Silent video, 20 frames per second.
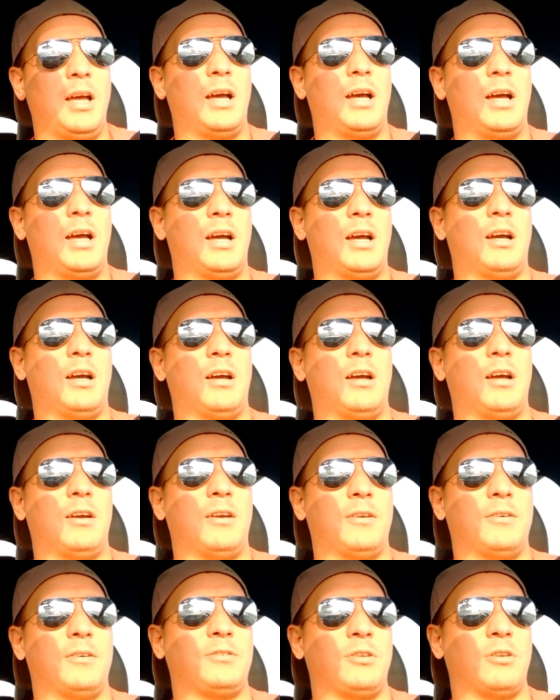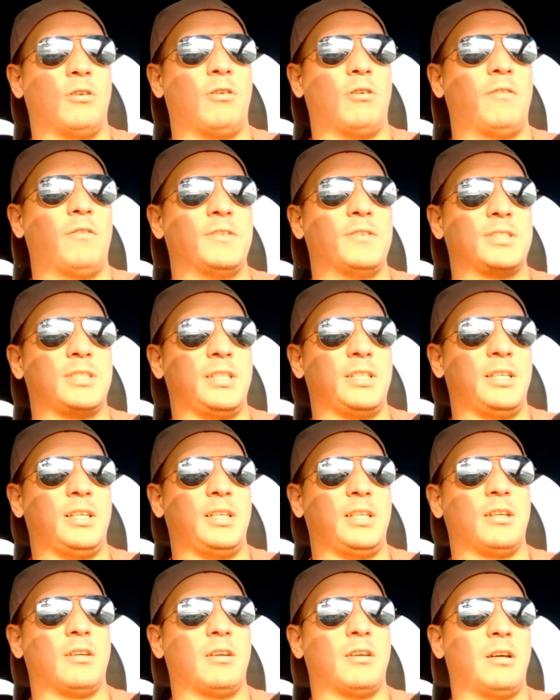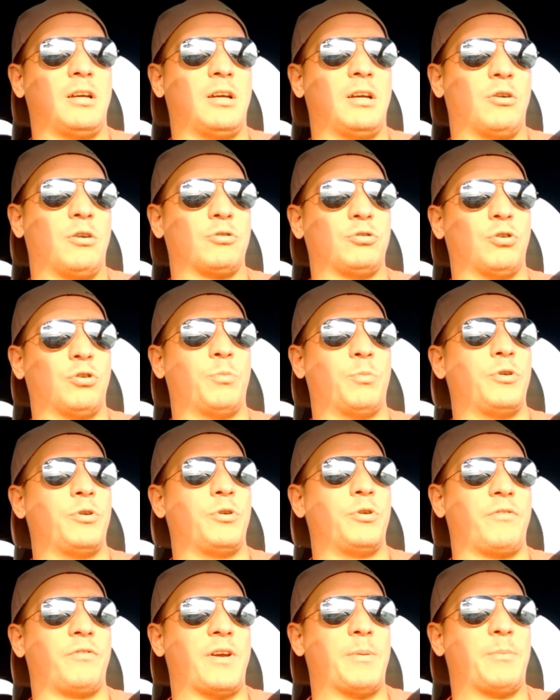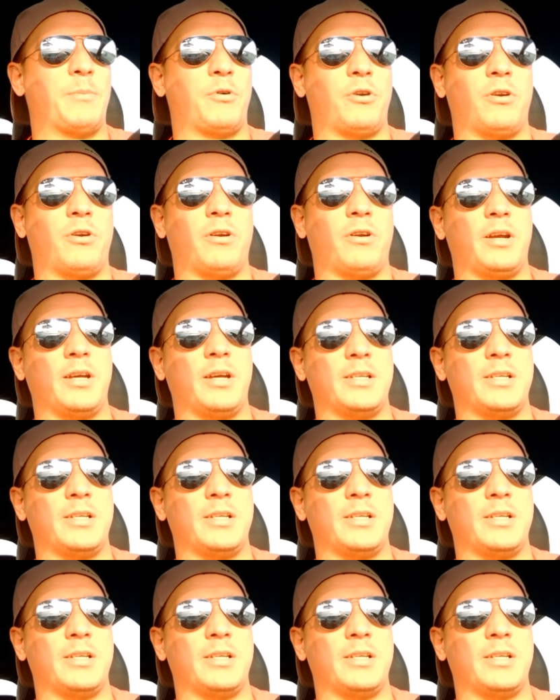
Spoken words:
Obviously October, November